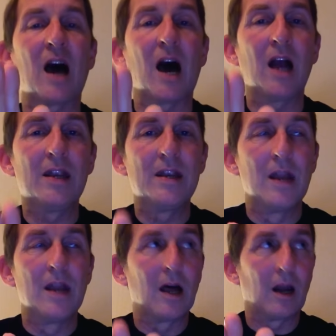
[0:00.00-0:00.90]

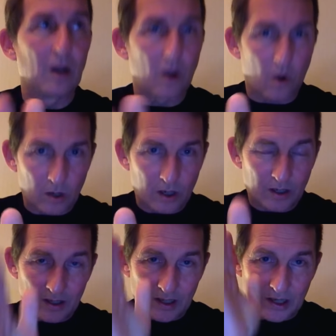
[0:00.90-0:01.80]
unlog,
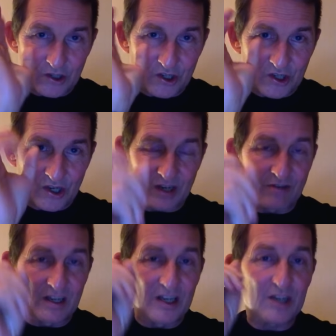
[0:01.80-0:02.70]
has to sign a
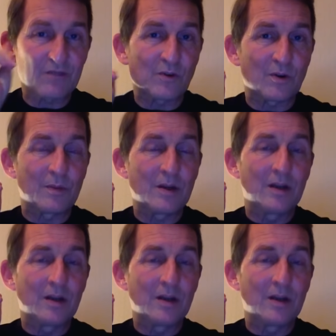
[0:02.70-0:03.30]
release form